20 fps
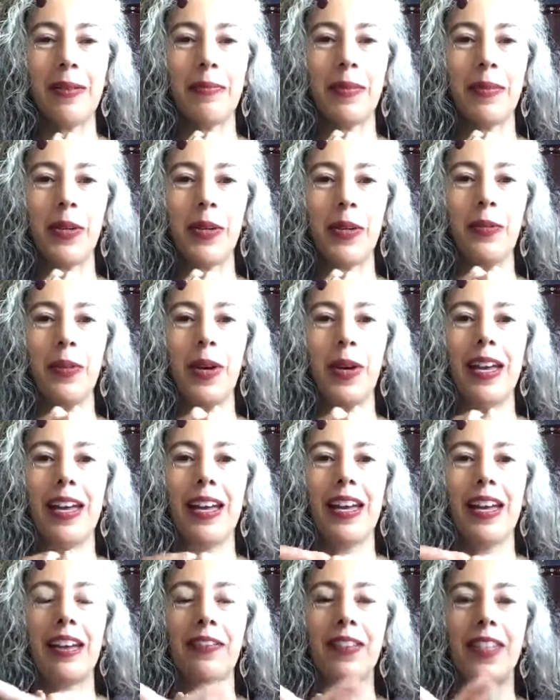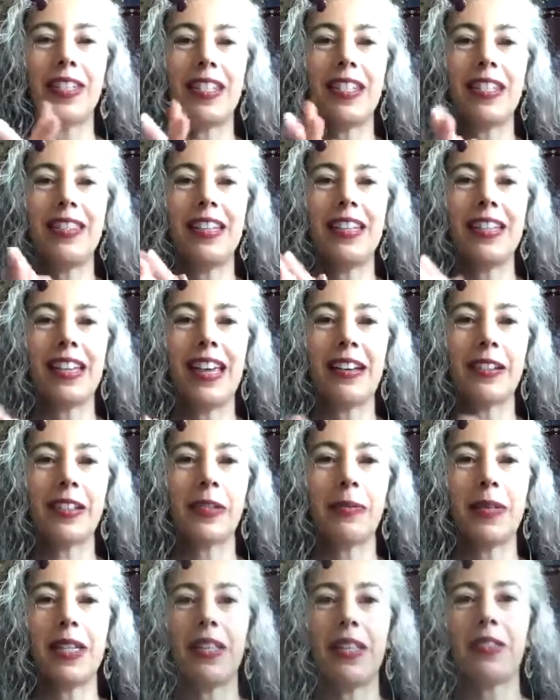who have seen the
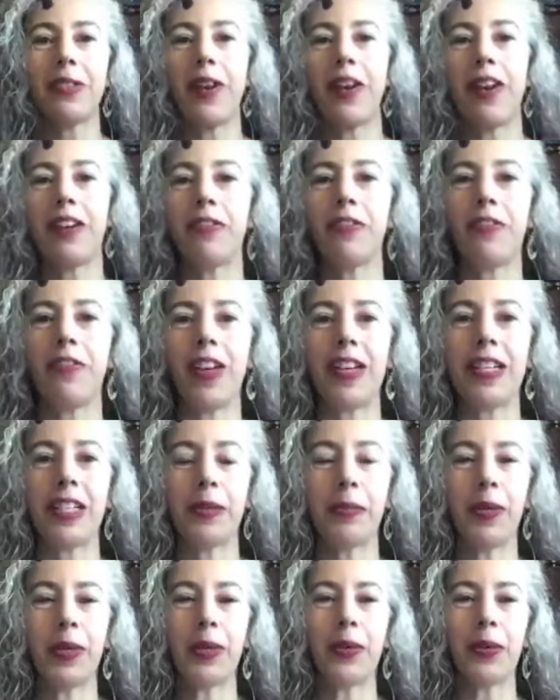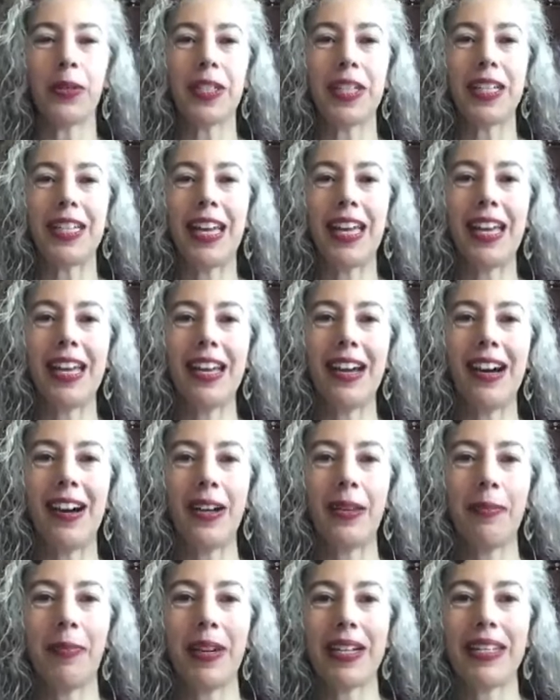announcement either on Facebook or today
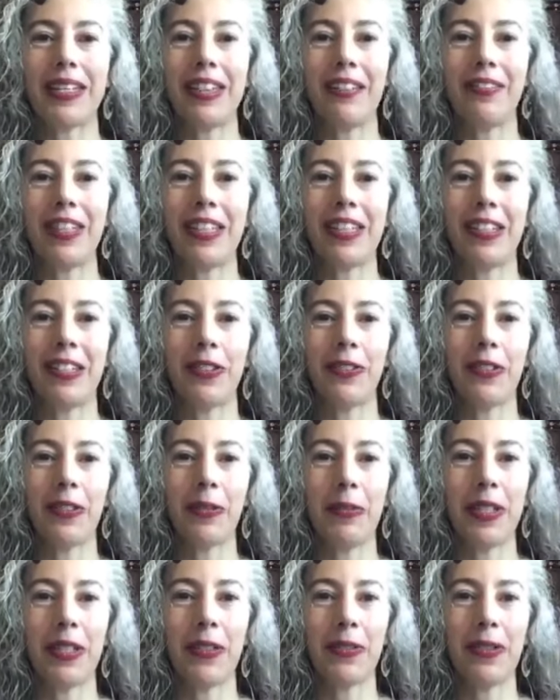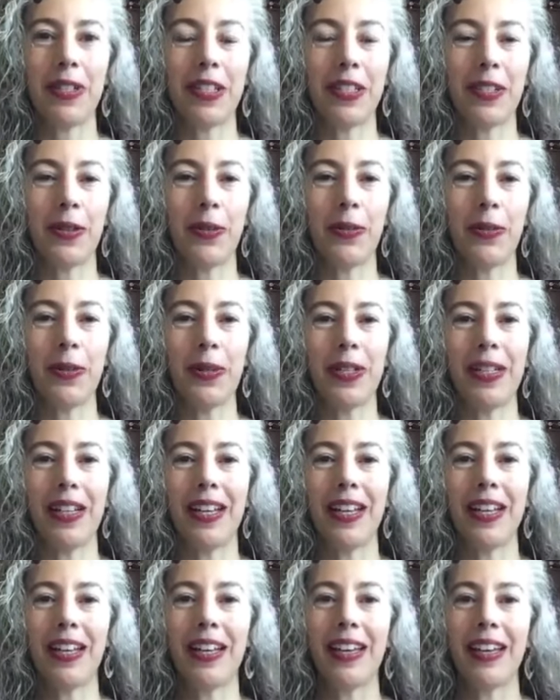on my Seven Sisters Mystery School
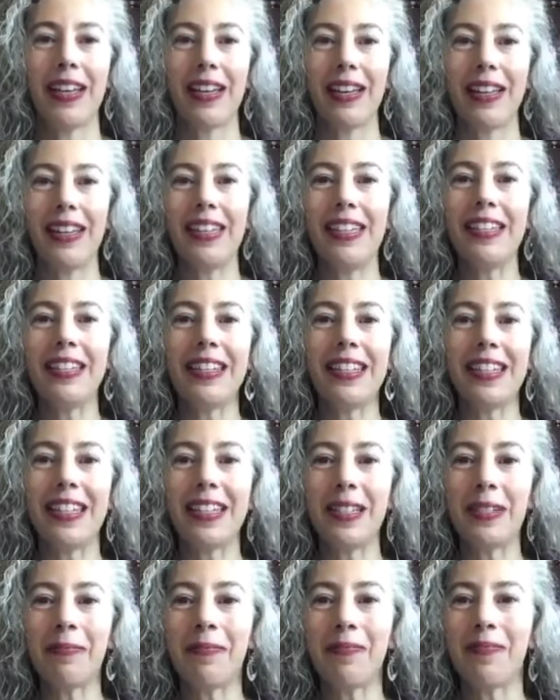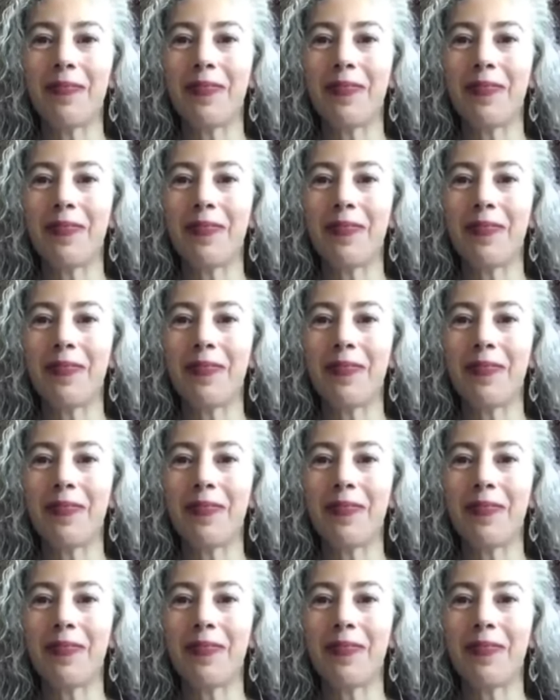e-zine.